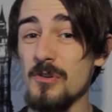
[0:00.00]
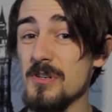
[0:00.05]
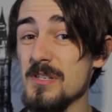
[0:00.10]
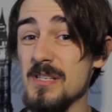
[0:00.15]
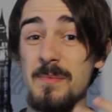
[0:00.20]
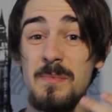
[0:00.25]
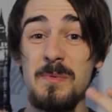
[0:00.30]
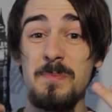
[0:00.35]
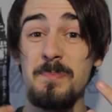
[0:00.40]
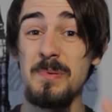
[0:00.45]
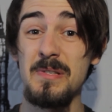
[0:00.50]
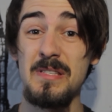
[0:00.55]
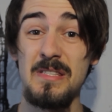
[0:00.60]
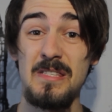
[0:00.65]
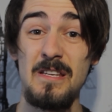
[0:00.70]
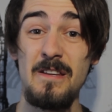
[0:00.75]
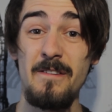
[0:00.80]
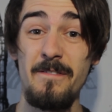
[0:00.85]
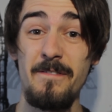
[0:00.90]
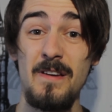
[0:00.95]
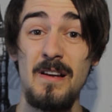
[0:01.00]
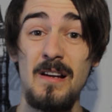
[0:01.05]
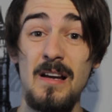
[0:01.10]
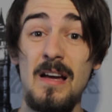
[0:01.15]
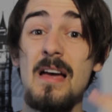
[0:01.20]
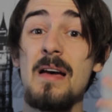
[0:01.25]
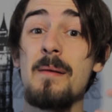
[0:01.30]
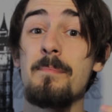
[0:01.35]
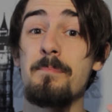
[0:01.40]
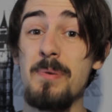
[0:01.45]
or some
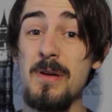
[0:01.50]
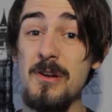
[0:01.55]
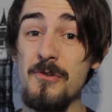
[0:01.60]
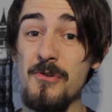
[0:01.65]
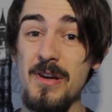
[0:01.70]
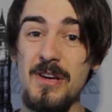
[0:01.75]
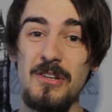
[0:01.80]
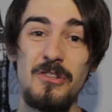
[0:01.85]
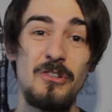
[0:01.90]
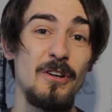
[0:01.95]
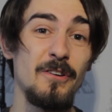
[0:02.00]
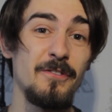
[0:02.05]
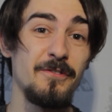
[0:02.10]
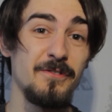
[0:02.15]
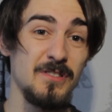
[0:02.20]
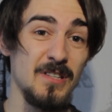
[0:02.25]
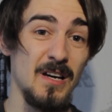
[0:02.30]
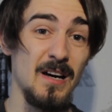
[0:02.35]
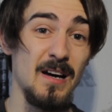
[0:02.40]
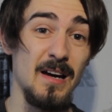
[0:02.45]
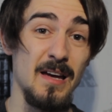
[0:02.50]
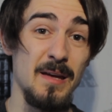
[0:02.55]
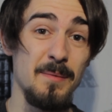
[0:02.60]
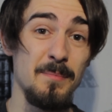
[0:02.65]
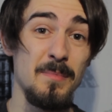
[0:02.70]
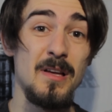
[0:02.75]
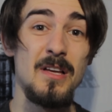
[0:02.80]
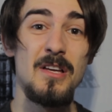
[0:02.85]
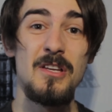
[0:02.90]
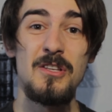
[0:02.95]
specific period of
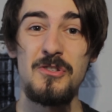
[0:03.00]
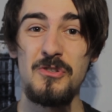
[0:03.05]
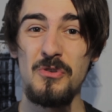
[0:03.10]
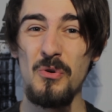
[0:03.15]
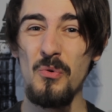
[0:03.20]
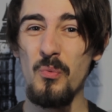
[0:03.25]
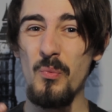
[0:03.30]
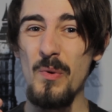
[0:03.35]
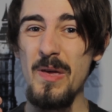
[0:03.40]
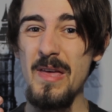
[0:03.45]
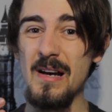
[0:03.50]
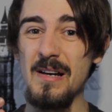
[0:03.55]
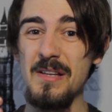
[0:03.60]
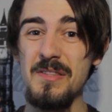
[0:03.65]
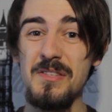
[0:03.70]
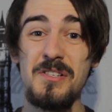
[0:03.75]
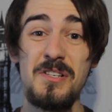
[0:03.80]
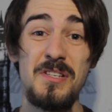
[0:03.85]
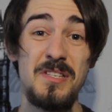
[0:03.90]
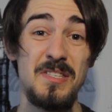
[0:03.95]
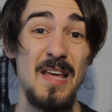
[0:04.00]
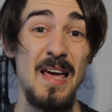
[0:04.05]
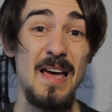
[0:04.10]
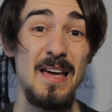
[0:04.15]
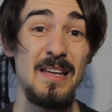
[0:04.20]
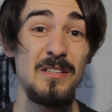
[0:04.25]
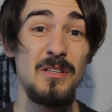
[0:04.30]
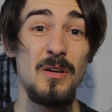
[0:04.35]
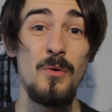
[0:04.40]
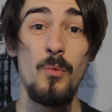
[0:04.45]
time so we
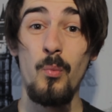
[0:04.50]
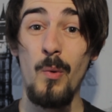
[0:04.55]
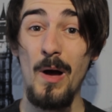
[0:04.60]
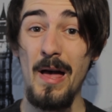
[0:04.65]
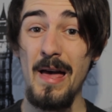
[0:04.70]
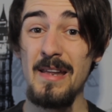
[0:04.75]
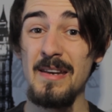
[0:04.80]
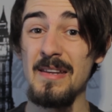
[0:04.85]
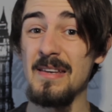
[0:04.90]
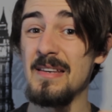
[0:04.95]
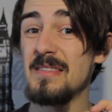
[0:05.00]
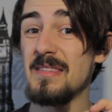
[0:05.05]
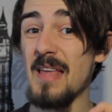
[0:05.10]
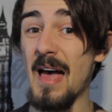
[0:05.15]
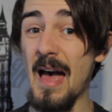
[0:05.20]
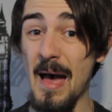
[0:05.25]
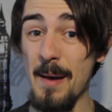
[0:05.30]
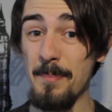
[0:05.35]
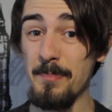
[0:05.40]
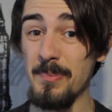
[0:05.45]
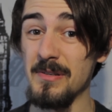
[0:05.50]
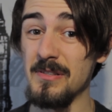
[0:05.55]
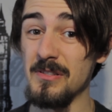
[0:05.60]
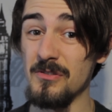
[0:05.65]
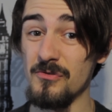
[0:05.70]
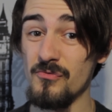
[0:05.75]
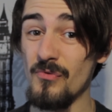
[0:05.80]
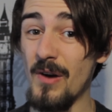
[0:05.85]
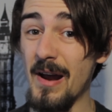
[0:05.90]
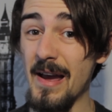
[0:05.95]
understand when it
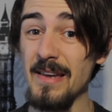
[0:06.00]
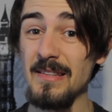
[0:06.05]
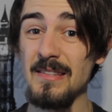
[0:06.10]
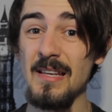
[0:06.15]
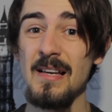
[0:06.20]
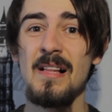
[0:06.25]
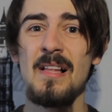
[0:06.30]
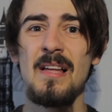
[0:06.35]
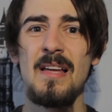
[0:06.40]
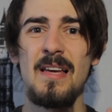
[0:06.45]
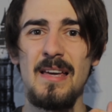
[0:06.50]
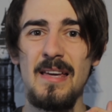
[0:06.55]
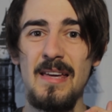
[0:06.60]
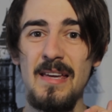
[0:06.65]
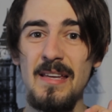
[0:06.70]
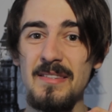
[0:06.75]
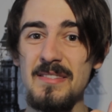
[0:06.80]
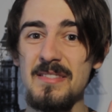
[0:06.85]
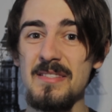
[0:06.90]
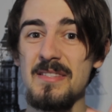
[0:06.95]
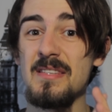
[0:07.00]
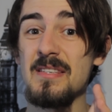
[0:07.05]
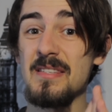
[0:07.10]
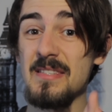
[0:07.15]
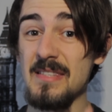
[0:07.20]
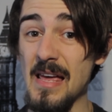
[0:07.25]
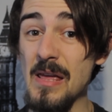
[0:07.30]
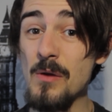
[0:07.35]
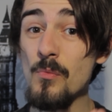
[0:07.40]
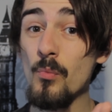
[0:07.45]
happened, right? It's the
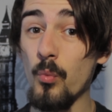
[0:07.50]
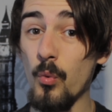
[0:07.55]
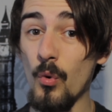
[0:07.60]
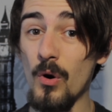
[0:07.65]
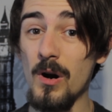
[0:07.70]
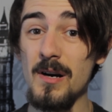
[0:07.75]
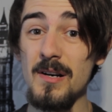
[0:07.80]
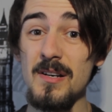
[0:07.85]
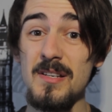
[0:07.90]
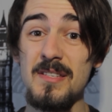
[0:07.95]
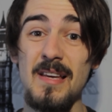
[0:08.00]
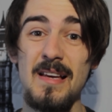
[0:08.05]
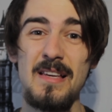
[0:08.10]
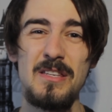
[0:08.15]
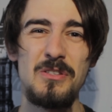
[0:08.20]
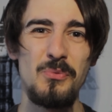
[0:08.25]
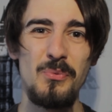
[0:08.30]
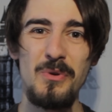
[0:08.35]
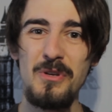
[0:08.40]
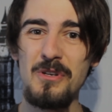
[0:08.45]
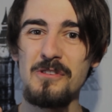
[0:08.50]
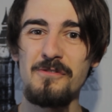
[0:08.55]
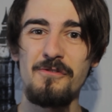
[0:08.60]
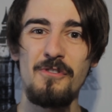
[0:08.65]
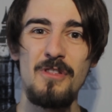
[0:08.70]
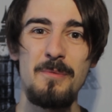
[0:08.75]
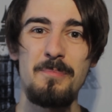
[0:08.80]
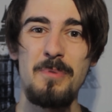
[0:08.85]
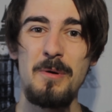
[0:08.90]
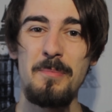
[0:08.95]
same words as we use
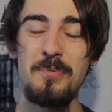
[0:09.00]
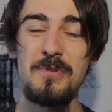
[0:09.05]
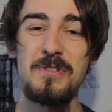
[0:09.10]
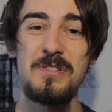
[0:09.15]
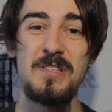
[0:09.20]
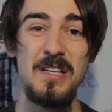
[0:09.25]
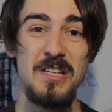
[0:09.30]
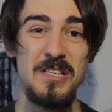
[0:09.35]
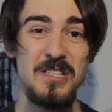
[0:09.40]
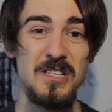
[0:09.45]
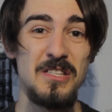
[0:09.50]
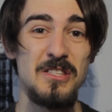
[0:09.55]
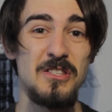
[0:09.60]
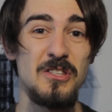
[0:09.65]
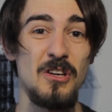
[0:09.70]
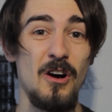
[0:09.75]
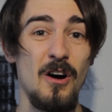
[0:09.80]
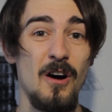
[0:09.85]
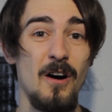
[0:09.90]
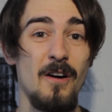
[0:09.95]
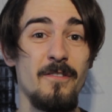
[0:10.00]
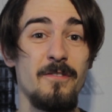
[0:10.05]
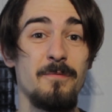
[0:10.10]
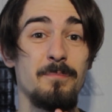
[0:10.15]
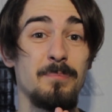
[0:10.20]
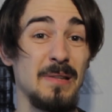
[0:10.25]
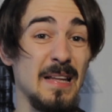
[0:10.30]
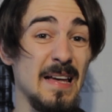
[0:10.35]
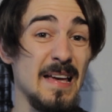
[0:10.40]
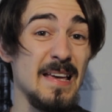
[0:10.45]
for the prepositions
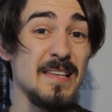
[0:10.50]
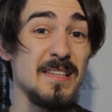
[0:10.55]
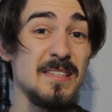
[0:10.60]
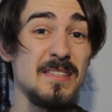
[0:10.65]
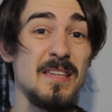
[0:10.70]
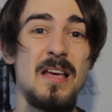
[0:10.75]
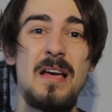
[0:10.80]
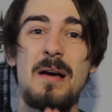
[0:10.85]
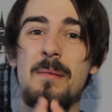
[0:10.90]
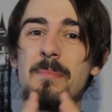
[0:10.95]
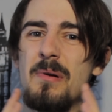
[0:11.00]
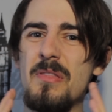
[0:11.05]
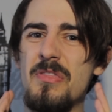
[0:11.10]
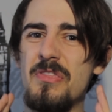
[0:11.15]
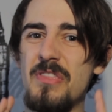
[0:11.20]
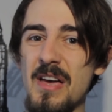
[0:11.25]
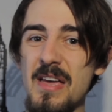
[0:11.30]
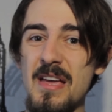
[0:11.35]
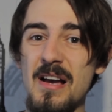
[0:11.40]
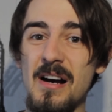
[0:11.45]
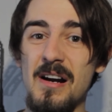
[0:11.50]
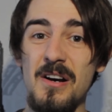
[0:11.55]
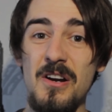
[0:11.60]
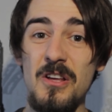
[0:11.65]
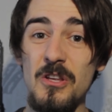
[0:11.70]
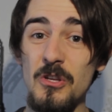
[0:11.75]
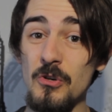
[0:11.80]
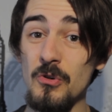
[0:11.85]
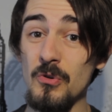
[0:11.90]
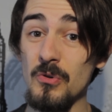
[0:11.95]
of place, but they are
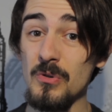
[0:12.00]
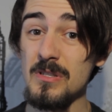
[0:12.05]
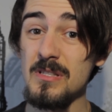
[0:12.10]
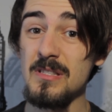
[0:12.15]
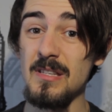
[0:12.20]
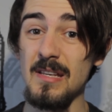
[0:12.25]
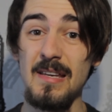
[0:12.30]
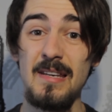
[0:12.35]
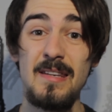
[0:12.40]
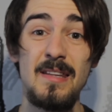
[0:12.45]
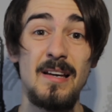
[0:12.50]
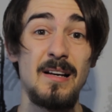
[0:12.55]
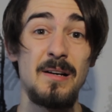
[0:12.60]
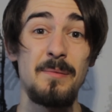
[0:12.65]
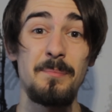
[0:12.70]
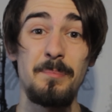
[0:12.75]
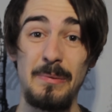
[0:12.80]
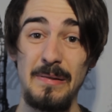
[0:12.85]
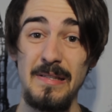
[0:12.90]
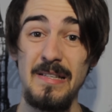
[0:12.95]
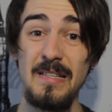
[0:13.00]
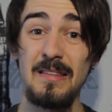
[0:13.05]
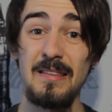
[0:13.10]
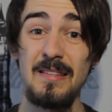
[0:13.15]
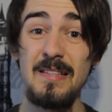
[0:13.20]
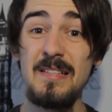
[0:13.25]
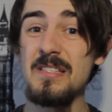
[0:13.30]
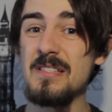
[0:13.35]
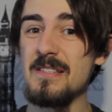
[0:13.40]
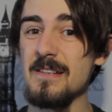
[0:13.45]
used in a
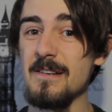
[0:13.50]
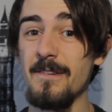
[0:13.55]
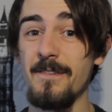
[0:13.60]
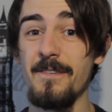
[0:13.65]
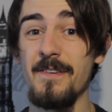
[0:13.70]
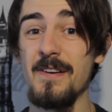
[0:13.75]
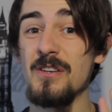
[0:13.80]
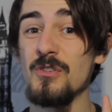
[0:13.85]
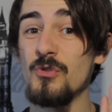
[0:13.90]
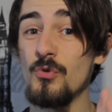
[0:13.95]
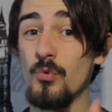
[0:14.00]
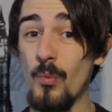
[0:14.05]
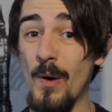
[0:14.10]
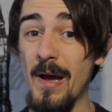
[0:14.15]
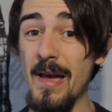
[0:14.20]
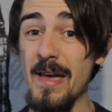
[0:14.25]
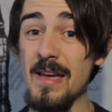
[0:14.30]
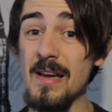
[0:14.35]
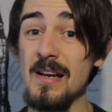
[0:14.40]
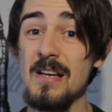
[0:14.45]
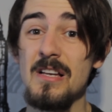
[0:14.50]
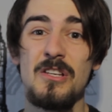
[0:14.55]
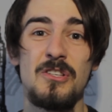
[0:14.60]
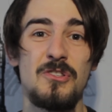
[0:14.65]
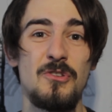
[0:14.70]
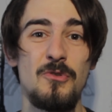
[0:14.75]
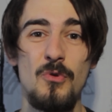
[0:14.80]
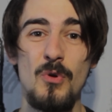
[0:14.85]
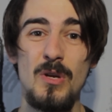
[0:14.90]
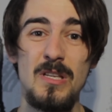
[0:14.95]
completely different way.
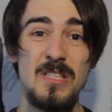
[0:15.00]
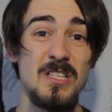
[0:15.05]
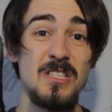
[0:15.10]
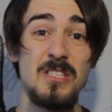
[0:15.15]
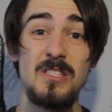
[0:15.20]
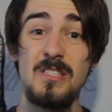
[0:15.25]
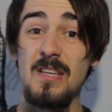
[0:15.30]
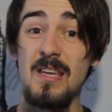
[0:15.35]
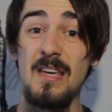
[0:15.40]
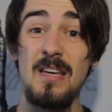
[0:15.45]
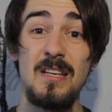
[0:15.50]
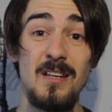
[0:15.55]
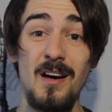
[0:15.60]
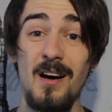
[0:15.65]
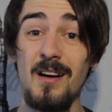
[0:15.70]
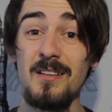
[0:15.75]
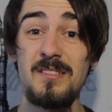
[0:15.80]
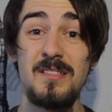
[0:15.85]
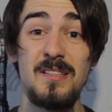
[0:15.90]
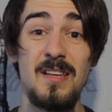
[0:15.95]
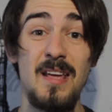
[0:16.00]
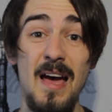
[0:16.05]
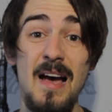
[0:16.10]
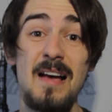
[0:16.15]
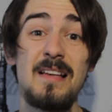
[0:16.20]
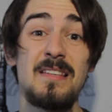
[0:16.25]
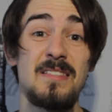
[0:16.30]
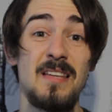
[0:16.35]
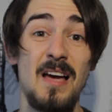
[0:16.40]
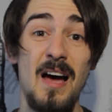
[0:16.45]
So you just cannot
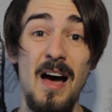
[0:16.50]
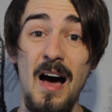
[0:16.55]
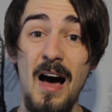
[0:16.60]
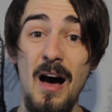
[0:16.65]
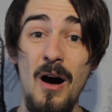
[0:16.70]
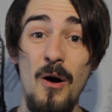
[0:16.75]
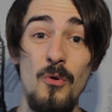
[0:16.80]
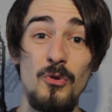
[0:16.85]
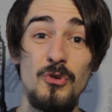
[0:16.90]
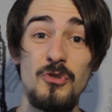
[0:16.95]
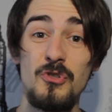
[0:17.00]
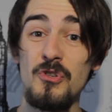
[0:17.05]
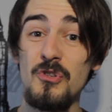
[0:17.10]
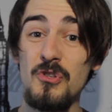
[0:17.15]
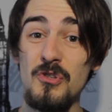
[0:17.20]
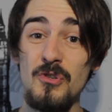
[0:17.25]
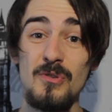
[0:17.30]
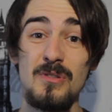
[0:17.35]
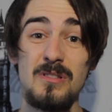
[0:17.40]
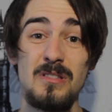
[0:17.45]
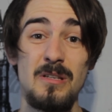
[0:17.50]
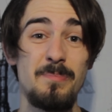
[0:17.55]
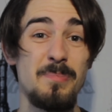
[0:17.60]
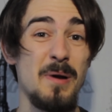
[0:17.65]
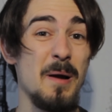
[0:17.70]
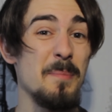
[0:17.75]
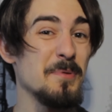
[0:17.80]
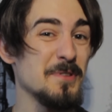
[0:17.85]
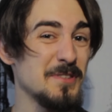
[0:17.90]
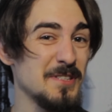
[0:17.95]
guess how to use the
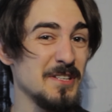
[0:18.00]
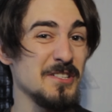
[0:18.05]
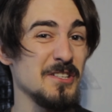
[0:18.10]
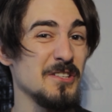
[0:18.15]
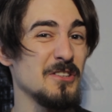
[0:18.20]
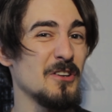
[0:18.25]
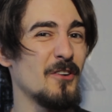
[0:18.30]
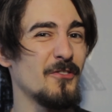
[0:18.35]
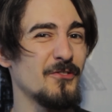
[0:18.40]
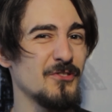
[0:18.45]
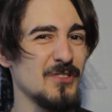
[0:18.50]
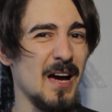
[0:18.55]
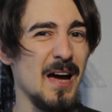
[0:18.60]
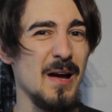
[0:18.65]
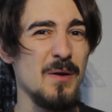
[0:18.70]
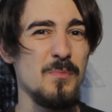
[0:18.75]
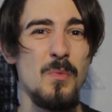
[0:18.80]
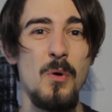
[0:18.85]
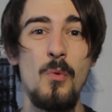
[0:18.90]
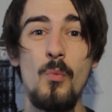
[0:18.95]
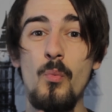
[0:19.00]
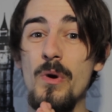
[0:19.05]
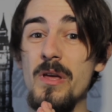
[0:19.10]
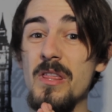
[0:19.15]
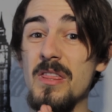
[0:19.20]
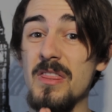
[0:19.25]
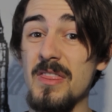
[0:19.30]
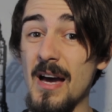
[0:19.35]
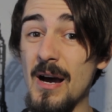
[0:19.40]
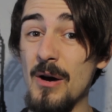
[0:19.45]
preposition of time
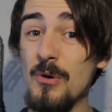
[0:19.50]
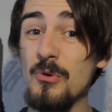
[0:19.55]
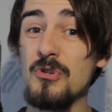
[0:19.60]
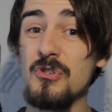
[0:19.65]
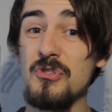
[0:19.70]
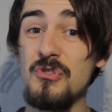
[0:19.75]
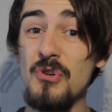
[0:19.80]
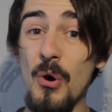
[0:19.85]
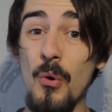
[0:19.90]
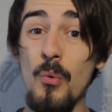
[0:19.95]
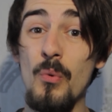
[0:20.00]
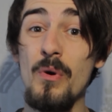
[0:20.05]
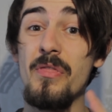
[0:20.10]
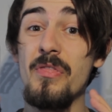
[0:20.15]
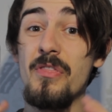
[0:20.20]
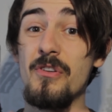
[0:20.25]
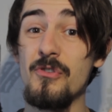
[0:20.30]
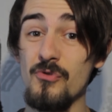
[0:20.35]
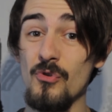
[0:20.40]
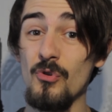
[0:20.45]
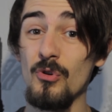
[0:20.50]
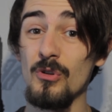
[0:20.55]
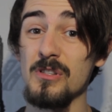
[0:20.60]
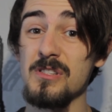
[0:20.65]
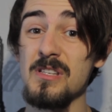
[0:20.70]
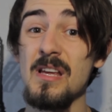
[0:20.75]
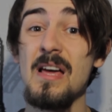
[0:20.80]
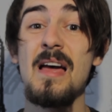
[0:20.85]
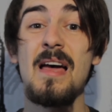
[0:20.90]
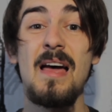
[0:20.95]
without knowing the
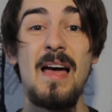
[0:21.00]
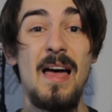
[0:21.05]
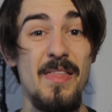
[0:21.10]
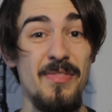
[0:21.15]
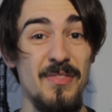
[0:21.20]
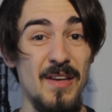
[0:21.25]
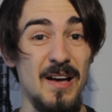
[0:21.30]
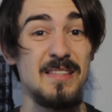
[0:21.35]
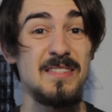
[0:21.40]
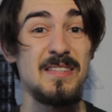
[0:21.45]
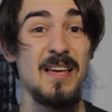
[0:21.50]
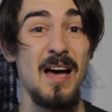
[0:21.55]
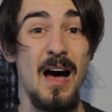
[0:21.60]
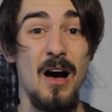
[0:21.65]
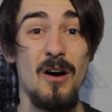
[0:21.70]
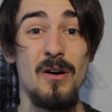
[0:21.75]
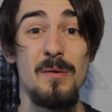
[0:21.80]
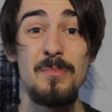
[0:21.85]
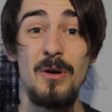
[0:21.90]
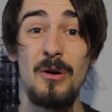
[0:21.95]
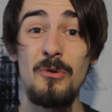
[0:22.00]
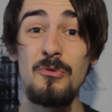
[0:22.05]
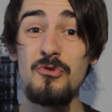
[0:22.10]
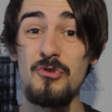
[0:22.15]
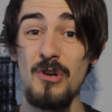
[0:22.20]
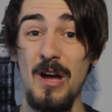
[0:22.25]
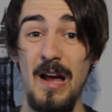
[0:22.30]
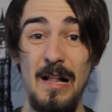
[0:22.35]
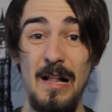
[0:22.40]
rules. And that's how I'm going to